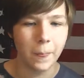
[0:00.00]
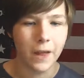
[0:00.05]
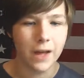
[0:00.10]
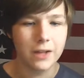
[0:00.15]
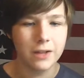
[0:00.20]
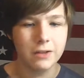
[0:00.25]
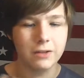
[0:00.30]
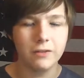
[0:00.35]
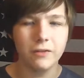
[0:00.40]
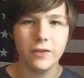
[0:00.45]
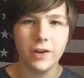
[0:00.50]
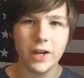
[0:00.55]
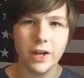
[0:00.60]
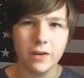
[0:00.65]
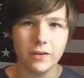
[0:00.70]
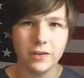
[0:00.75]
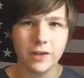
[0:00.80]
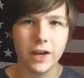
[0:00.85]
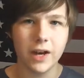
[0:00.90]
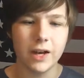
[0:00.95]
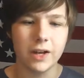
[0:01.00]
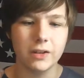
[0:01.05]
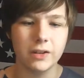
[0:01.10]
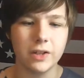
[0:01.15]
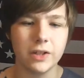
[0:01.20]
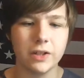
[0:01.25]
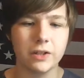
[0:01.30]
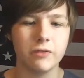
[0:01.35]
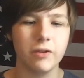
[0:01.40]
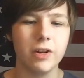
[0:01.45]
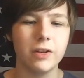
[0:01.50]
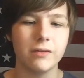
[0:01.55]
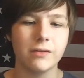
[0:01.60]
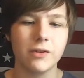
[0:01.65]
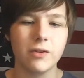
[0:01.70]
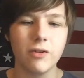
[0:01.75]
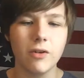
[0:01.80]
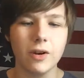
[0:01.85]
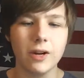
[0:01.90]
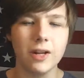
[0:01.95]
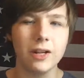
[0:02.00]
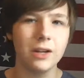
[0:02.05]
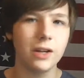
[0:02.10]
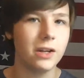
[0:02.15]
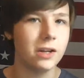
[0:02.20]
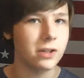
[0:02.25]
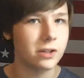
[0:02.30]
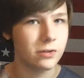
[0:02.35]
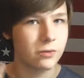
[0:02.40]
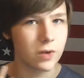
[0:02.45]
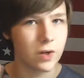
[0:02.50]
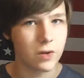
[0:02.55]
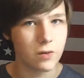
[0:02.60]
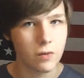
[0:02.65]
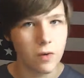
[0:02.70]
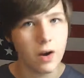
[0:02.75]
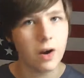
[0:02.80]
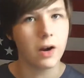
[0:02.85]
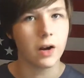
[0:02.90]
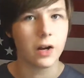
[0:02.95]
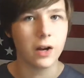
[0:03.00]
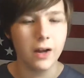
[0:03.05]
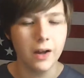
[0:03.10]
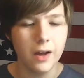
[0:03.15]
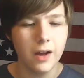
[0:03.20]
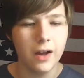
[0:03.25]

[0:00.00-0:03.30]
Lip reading: and certain videos that I just tried to record and they just wouldn't work.